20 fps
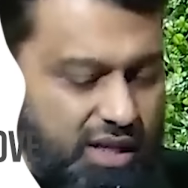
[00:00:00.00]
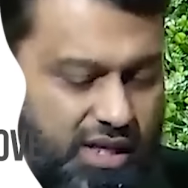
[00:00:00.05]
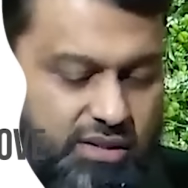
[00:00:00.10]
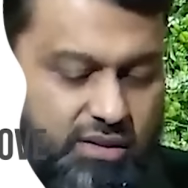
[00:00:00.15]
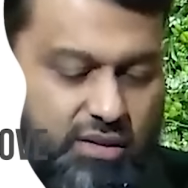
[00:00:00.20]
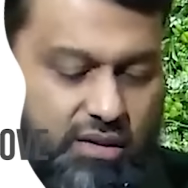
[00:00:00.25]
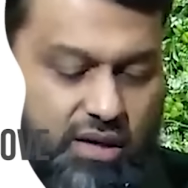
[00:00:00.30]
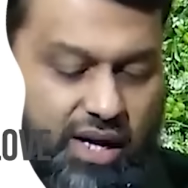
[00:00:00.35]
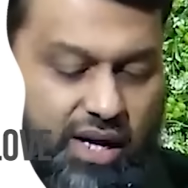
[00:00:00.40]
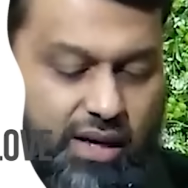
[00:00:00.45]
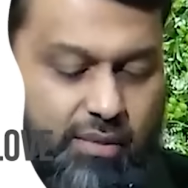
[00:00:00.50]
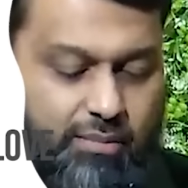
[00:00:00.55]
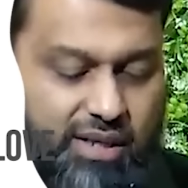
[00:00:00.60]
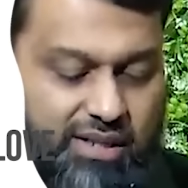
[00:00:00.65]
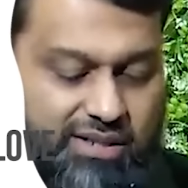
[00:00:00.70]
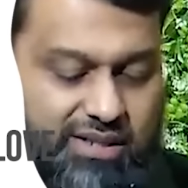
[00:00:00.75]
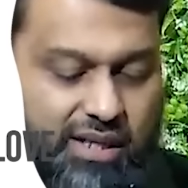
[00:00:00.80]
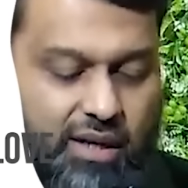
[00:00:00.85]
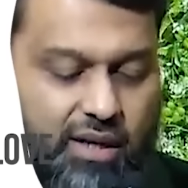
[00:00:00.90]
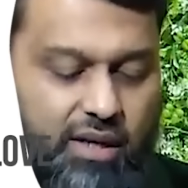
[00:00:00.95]
as
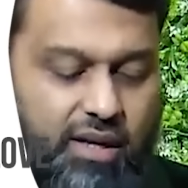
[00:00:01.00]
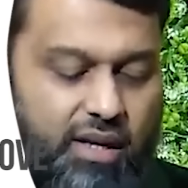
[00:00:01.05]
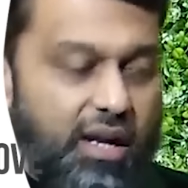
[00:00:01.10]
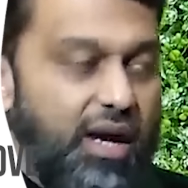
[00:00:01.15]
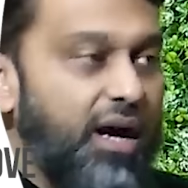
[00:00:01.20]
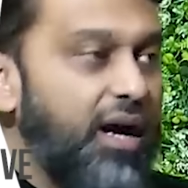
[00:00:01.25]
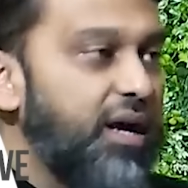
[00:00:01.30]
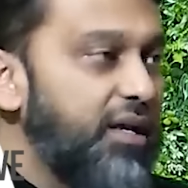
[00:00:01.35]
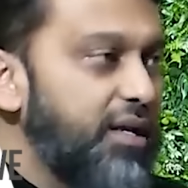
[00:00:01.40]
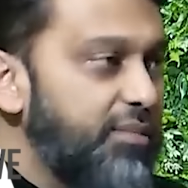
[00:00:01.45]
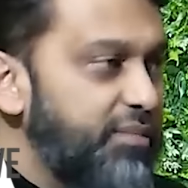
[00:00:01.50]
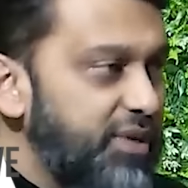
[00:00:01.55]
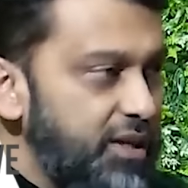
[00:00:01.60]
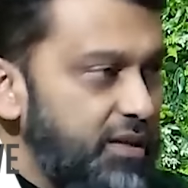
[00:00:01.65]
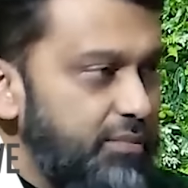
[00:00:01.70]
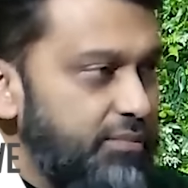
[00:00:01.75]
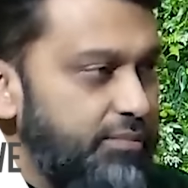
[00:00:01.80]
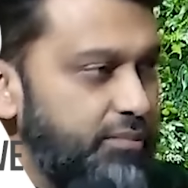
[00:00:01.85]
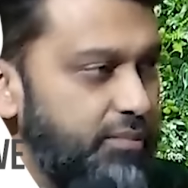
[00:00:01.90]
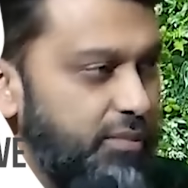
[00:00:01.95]
rahmatan lil
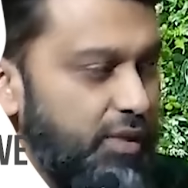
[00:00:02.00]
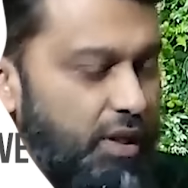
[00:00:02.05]
alameen,